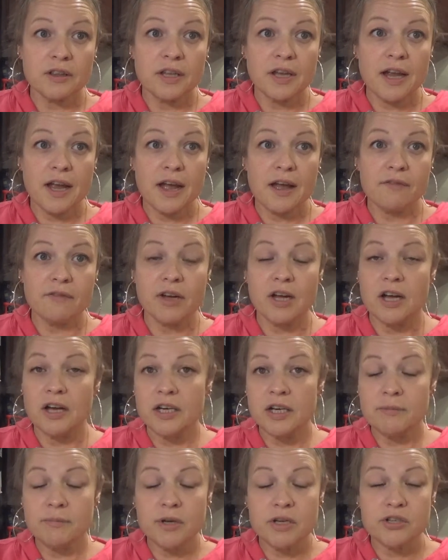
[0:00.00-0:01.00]
They have a
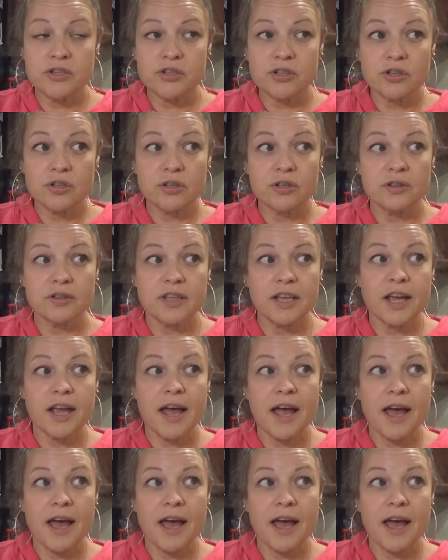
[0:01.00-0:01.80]
honey mustard. They